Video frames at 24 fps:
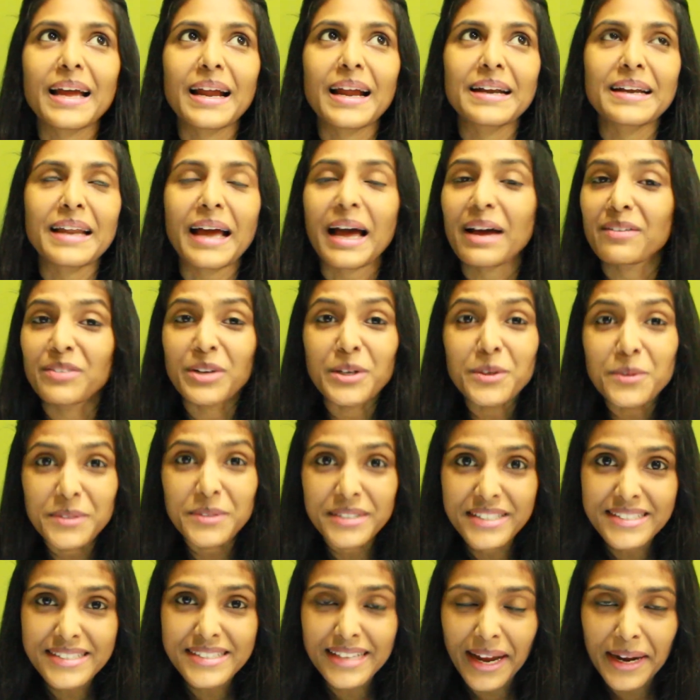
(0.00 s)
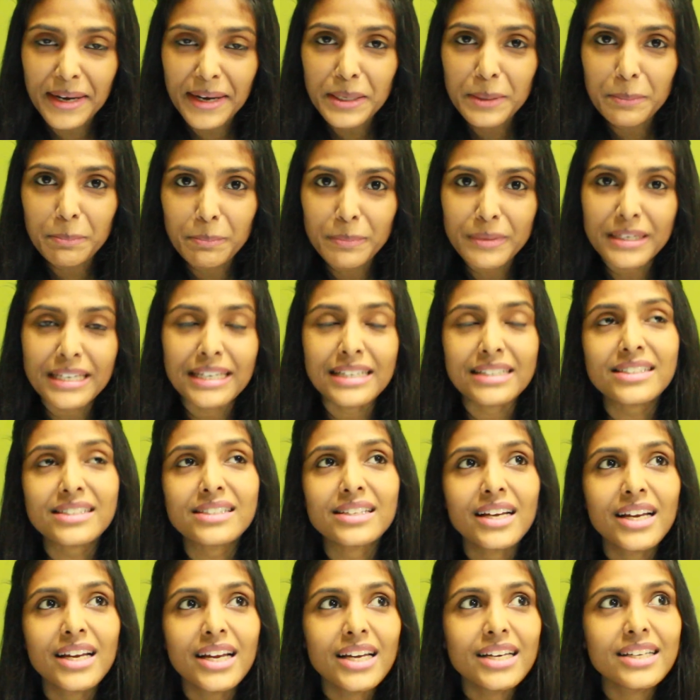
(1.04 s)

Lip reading: and having to decide a place.